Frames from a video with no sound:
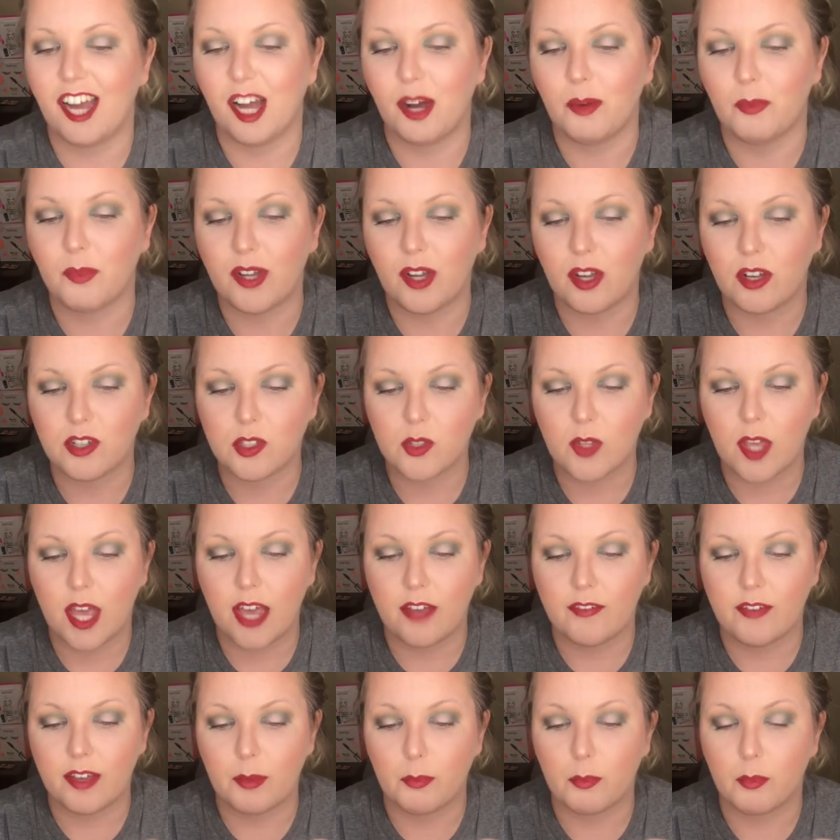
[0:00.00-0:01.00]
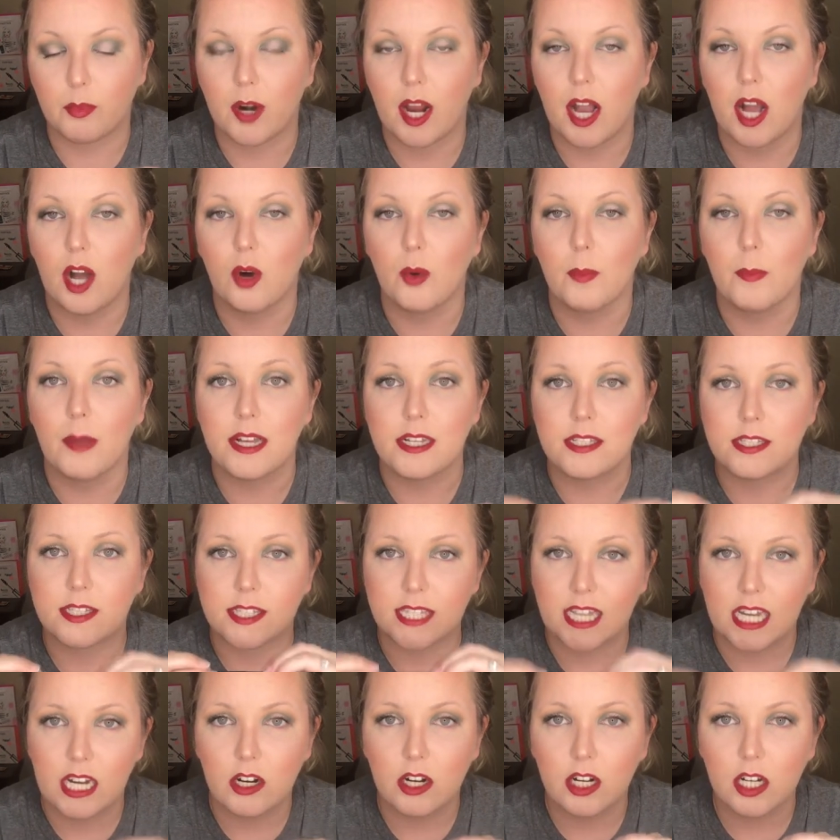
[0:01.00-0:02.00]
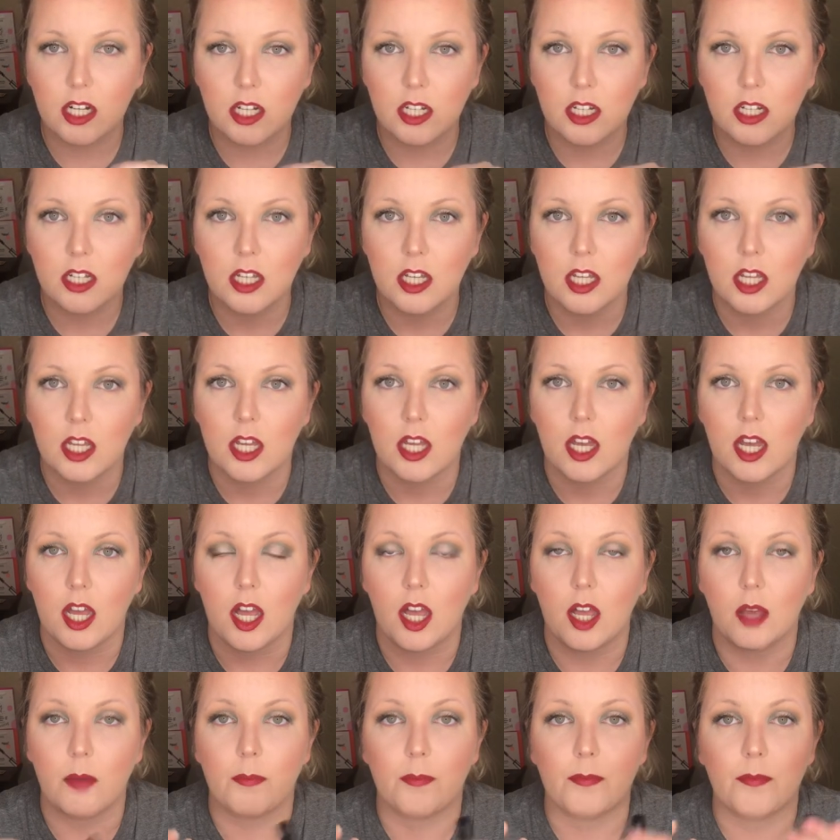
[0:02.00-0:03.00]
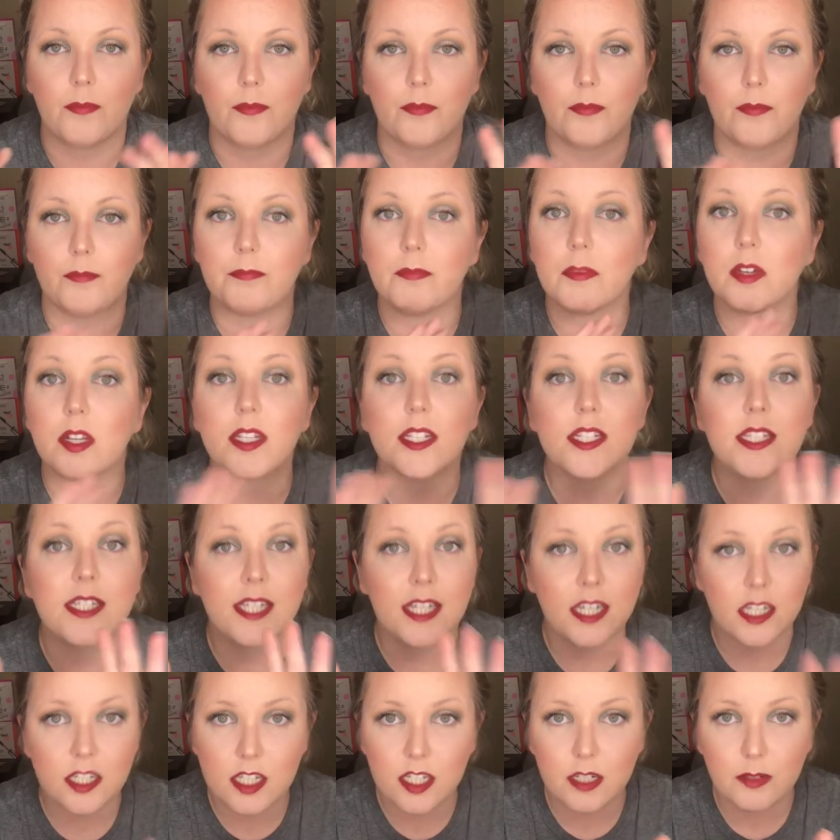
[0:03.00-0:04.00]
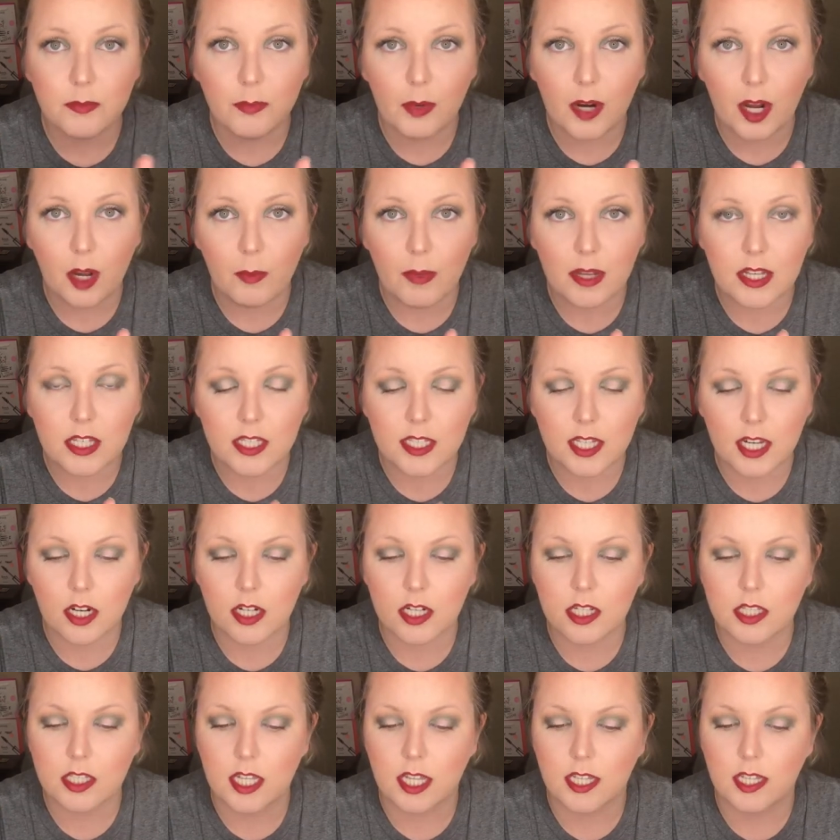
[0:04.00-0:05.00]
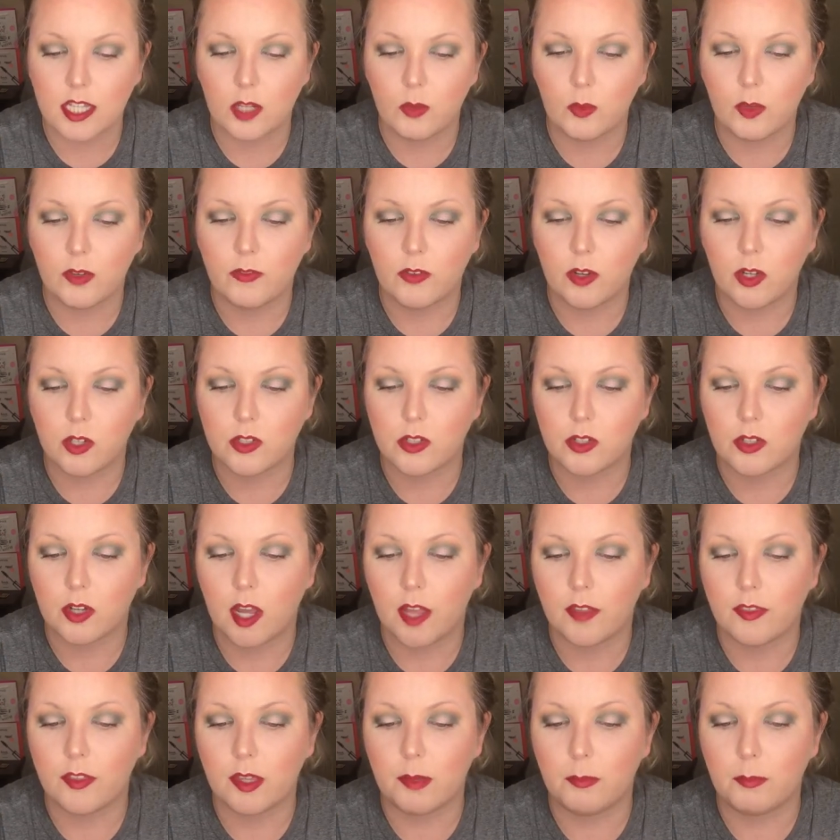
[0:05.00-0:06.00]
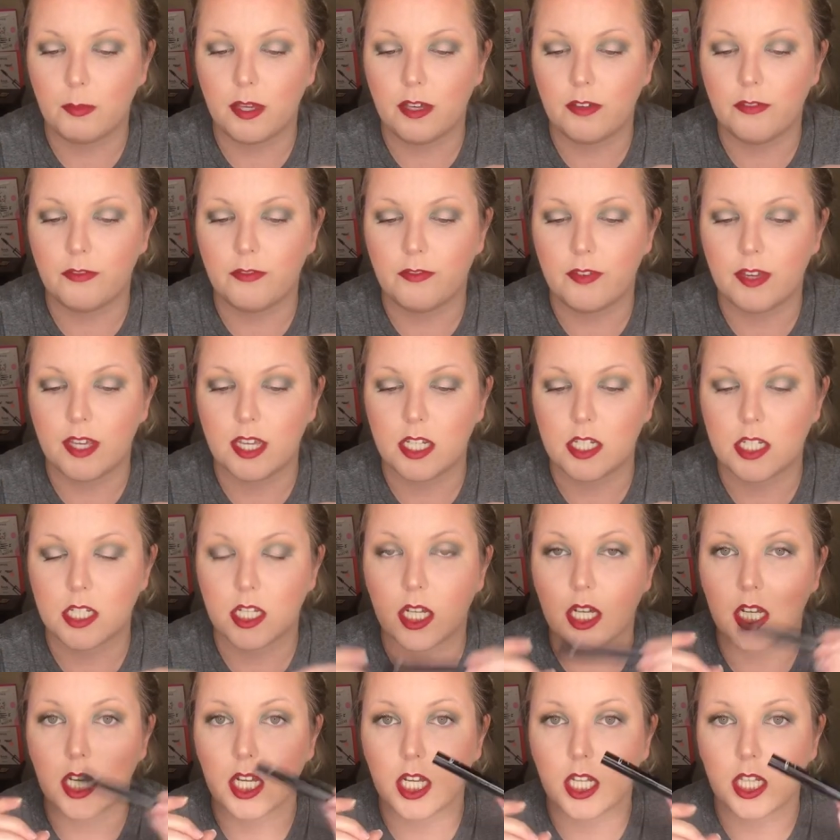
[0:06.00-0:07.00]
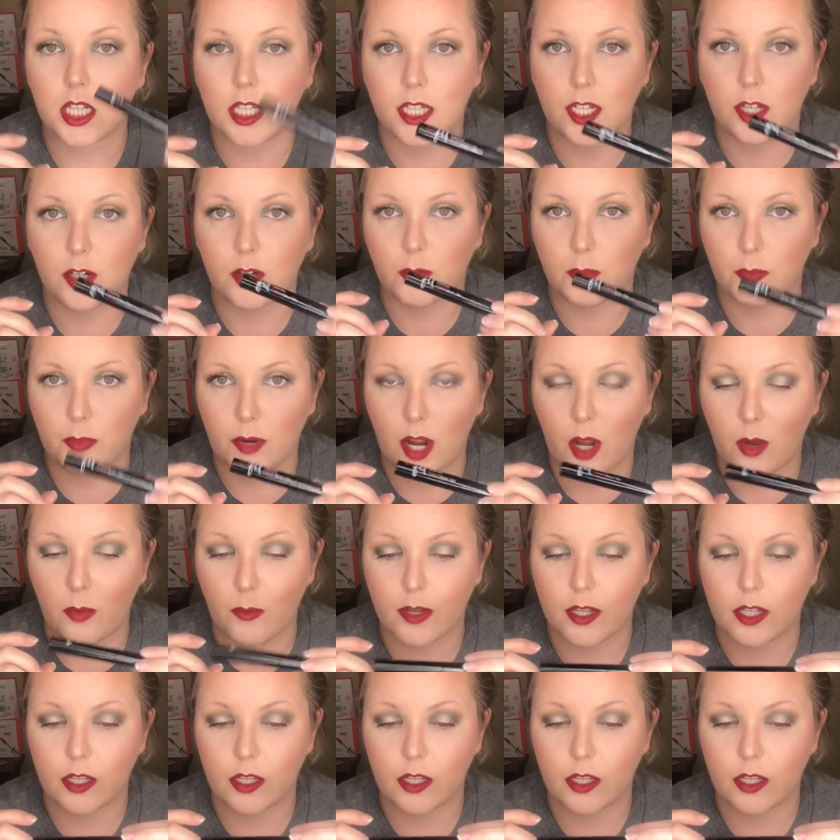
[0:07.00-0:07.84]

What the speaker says: We also have a brow mascara, tinted brow mascaras, and then we've also got the BeFit clear brow